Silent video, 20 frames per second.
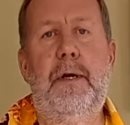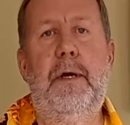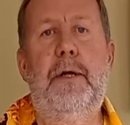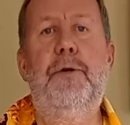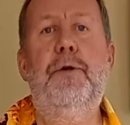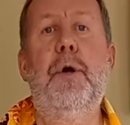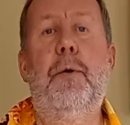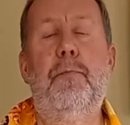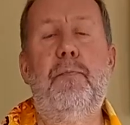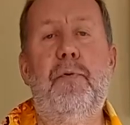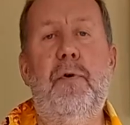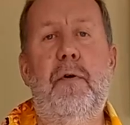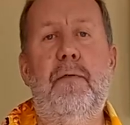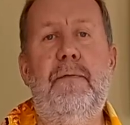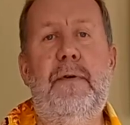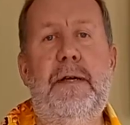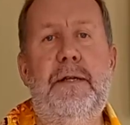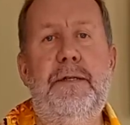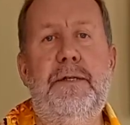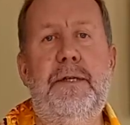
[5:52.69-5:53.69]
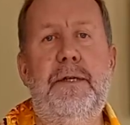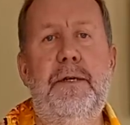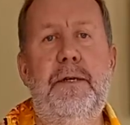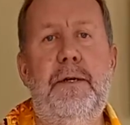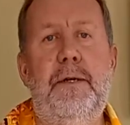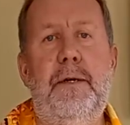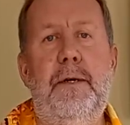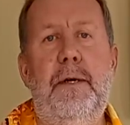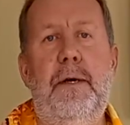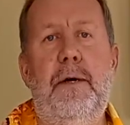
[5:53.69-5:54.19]
non-profit
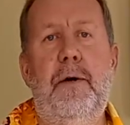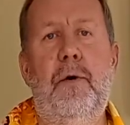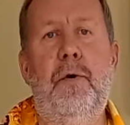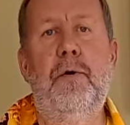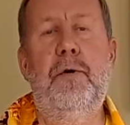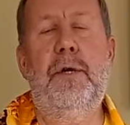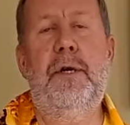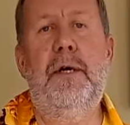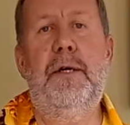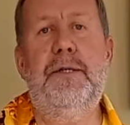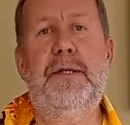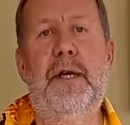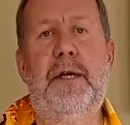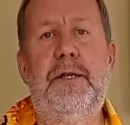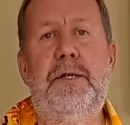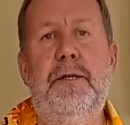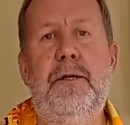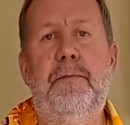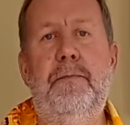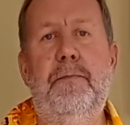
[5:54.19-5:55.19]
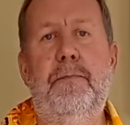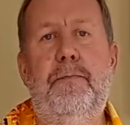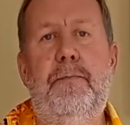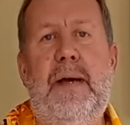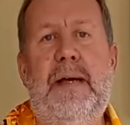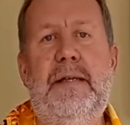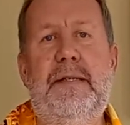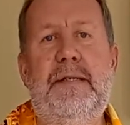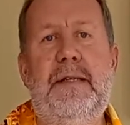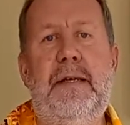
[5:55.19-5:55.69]
organisation
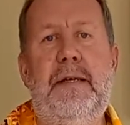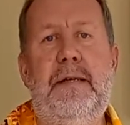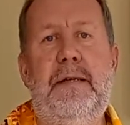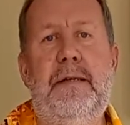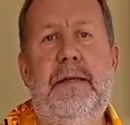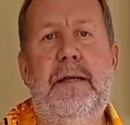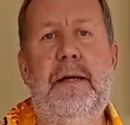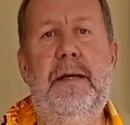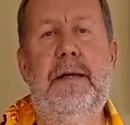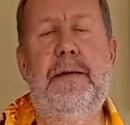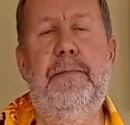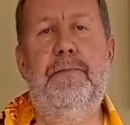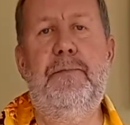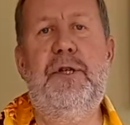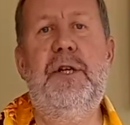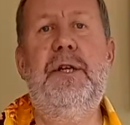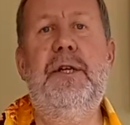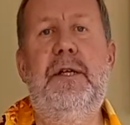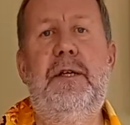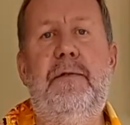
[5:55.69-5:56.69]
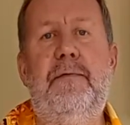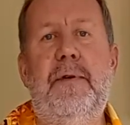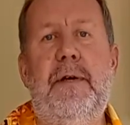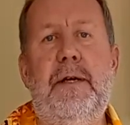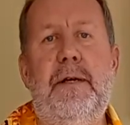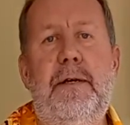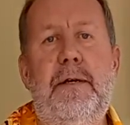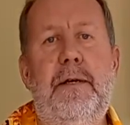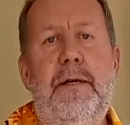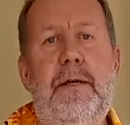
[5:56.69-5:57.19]
based in
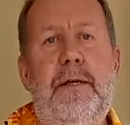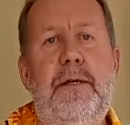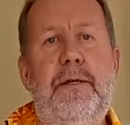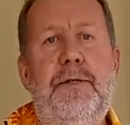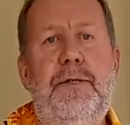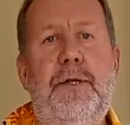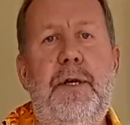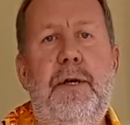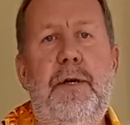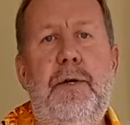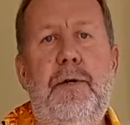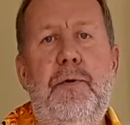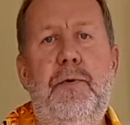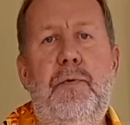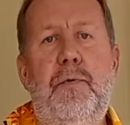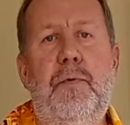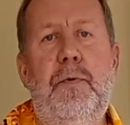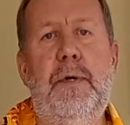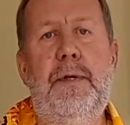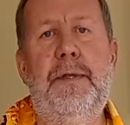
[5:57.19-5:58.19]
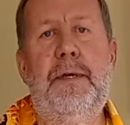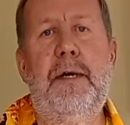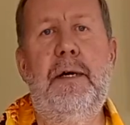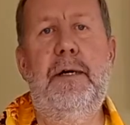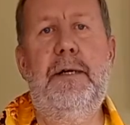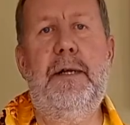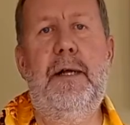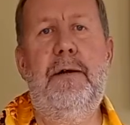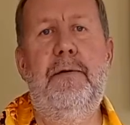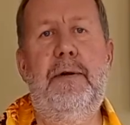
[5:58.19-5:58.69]
Geneva. So the
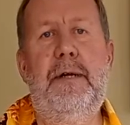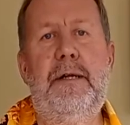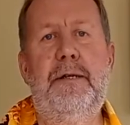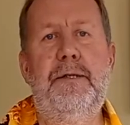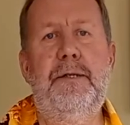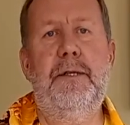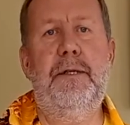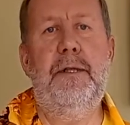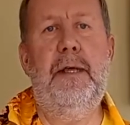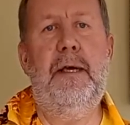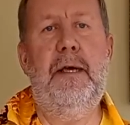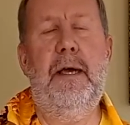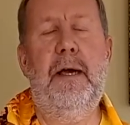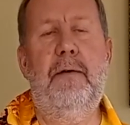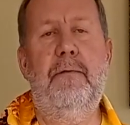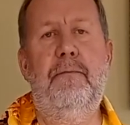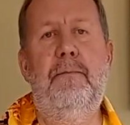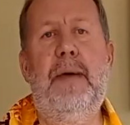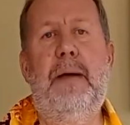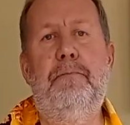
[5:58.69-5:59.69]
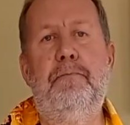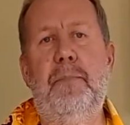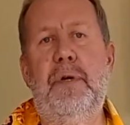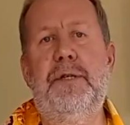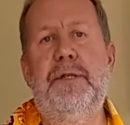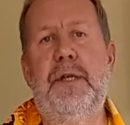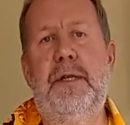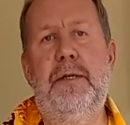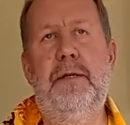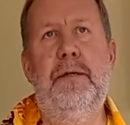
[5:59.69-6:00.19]
idea is that they have
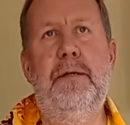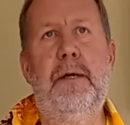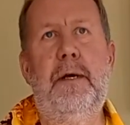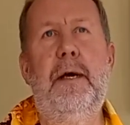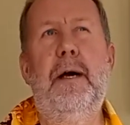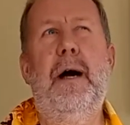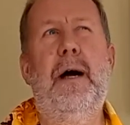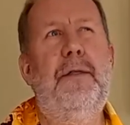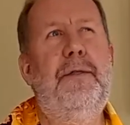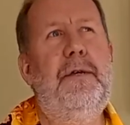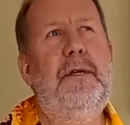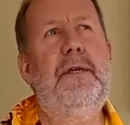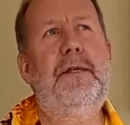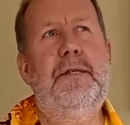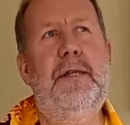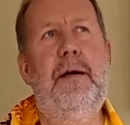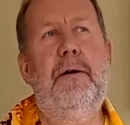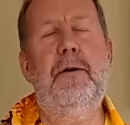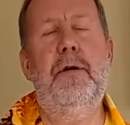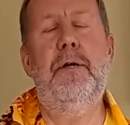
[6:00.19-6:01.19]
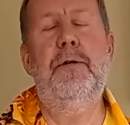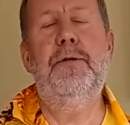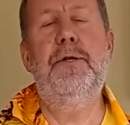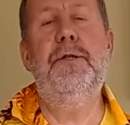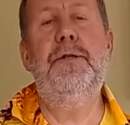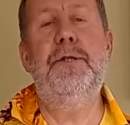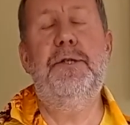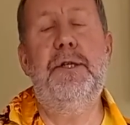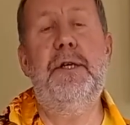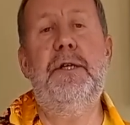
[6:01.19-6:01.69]
members in, I think it's now
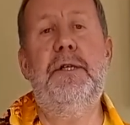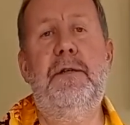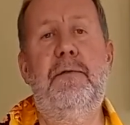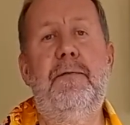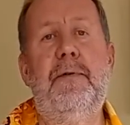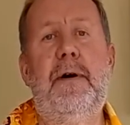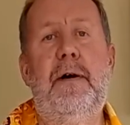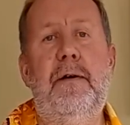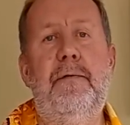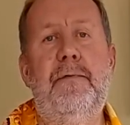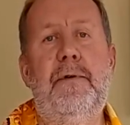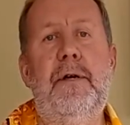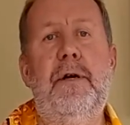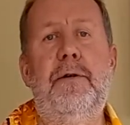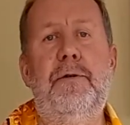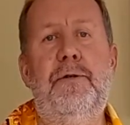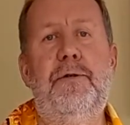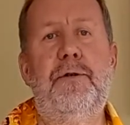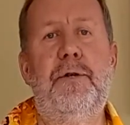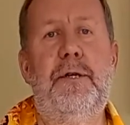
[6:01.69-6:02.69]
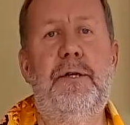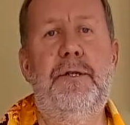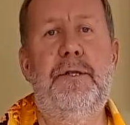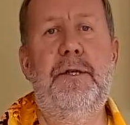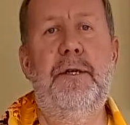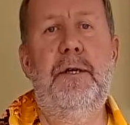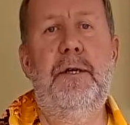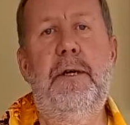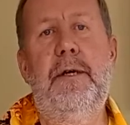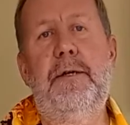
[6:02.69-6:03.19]
165 countries.
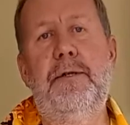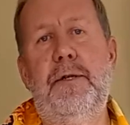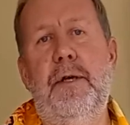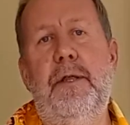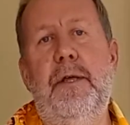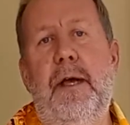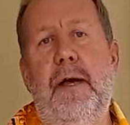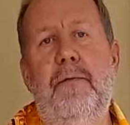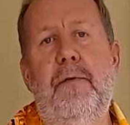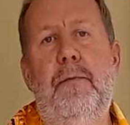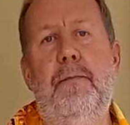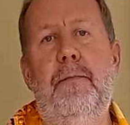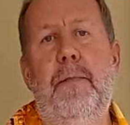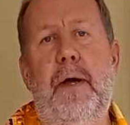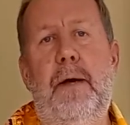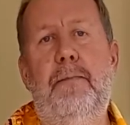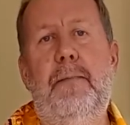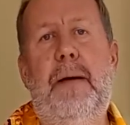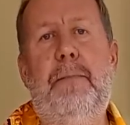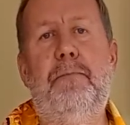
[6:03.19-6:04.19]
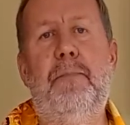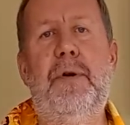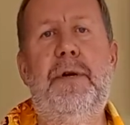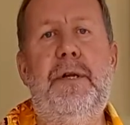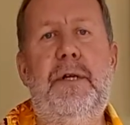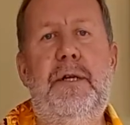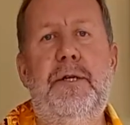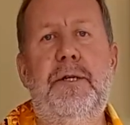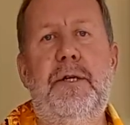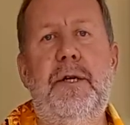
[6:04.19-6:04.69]
So they have a member in
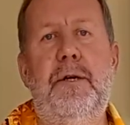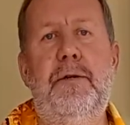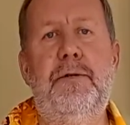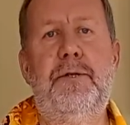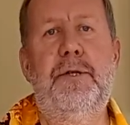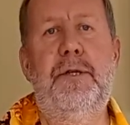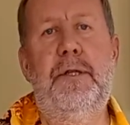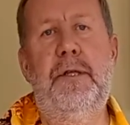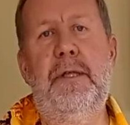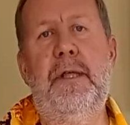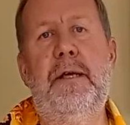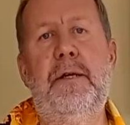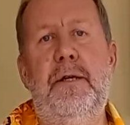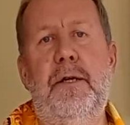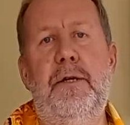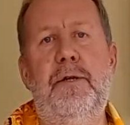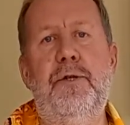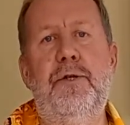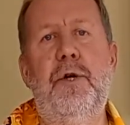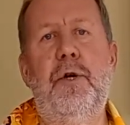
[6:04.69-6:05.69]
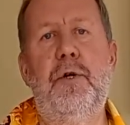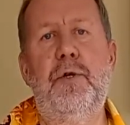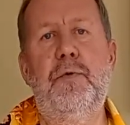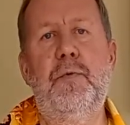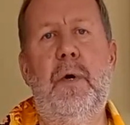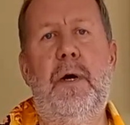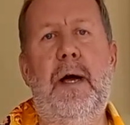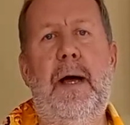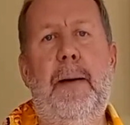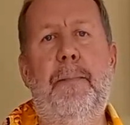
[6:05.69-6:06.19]
each country that then controls
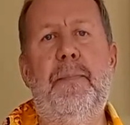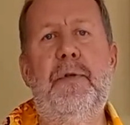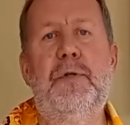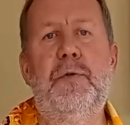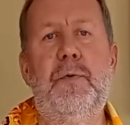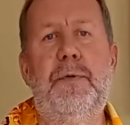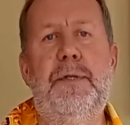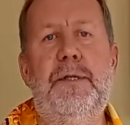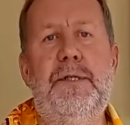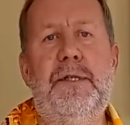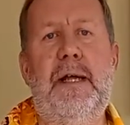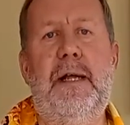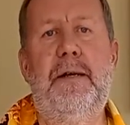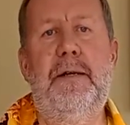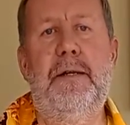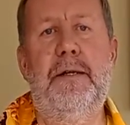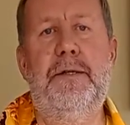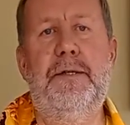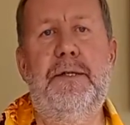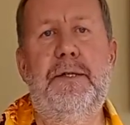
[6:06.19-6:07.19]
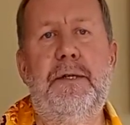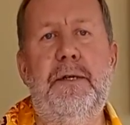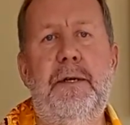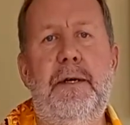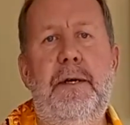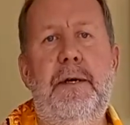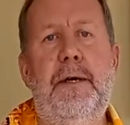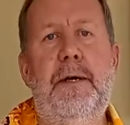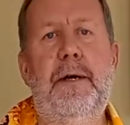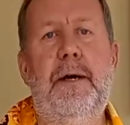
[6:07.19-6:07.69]
what happens with the standards
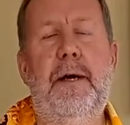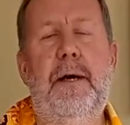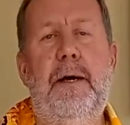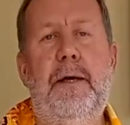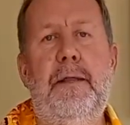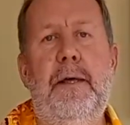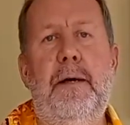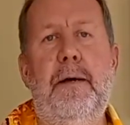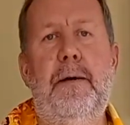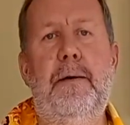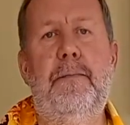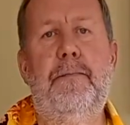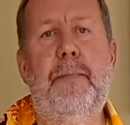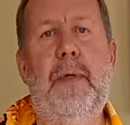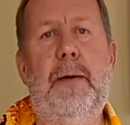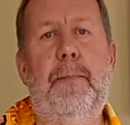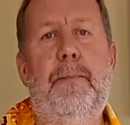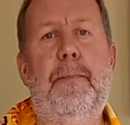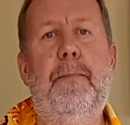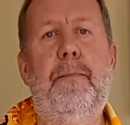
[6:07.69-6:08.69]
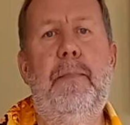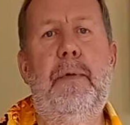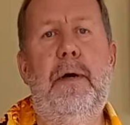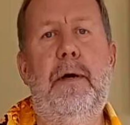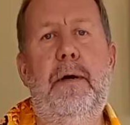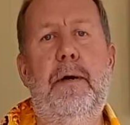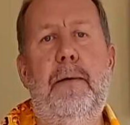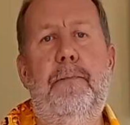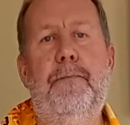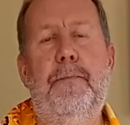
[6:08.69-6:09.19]
that
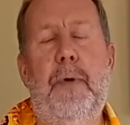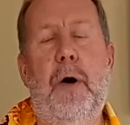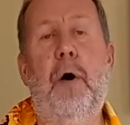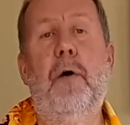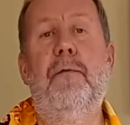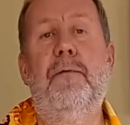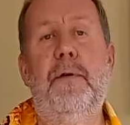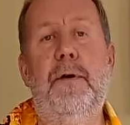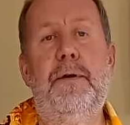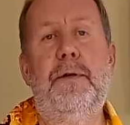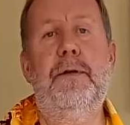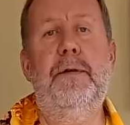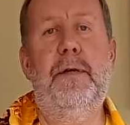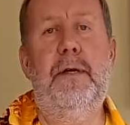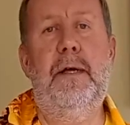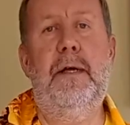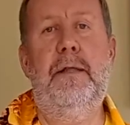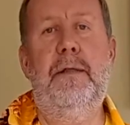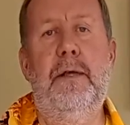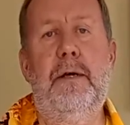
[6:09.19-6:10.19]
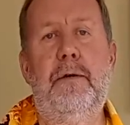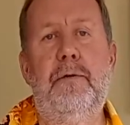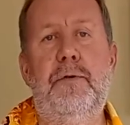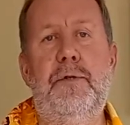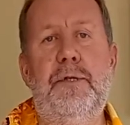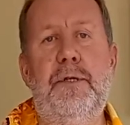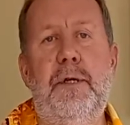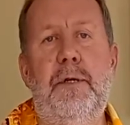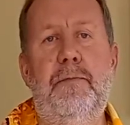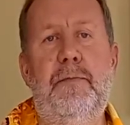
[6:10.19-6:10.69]
are offered in
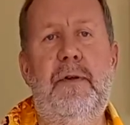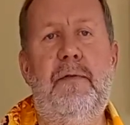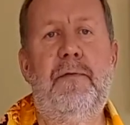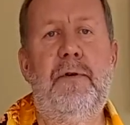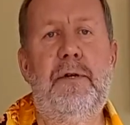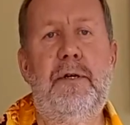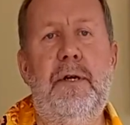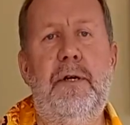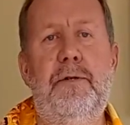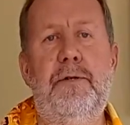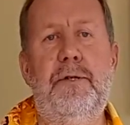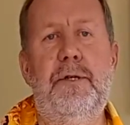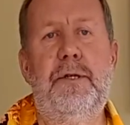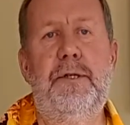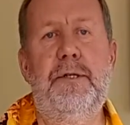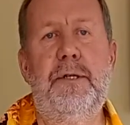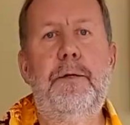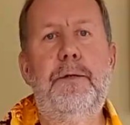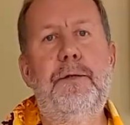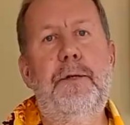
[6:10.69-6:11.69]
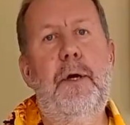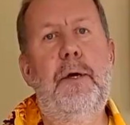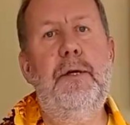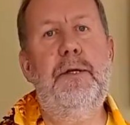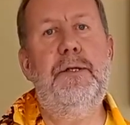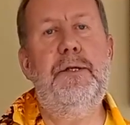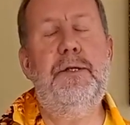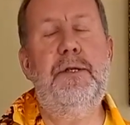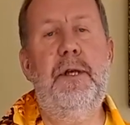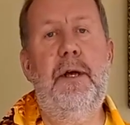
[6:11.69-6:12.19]
those different countries. So
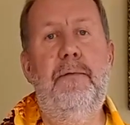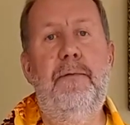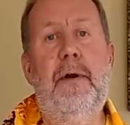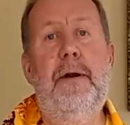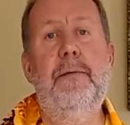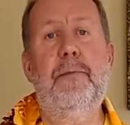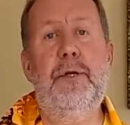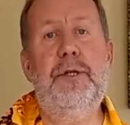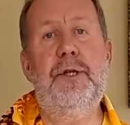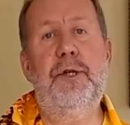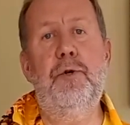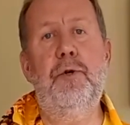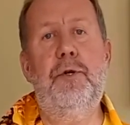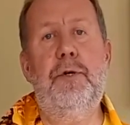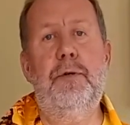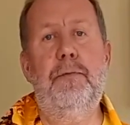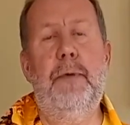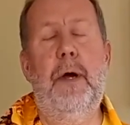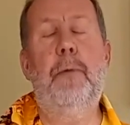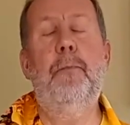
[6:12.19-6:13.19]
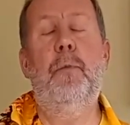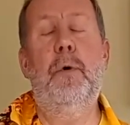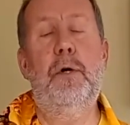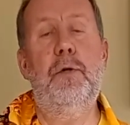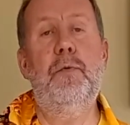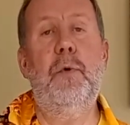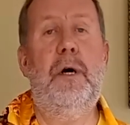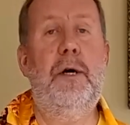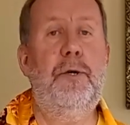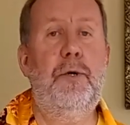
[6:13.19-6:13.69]
it's very much a
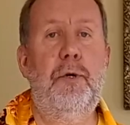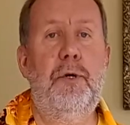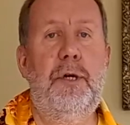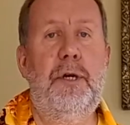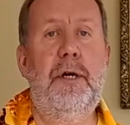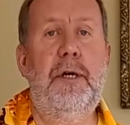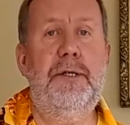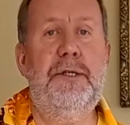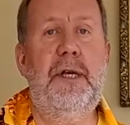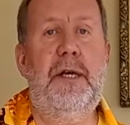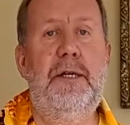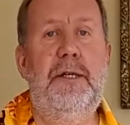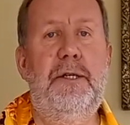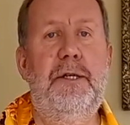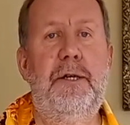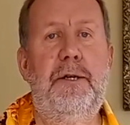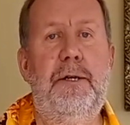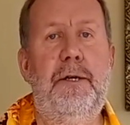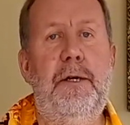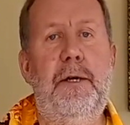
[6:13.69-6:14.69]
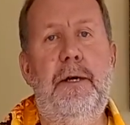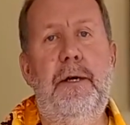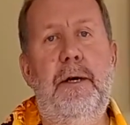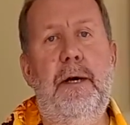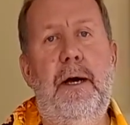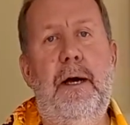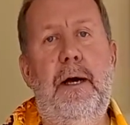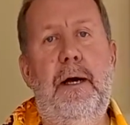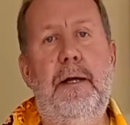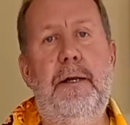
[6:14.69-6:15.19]
worldwide organisation,
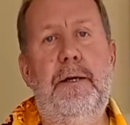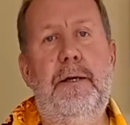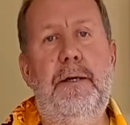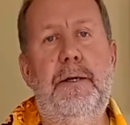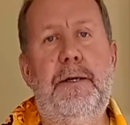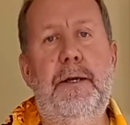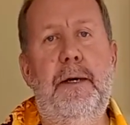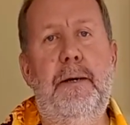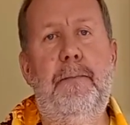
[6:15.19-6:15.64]
and